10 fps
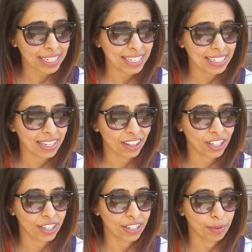And
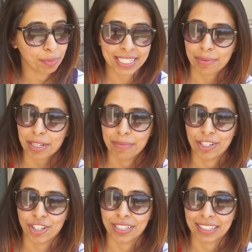the place I'm going to
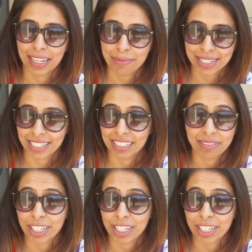mention in Clemson,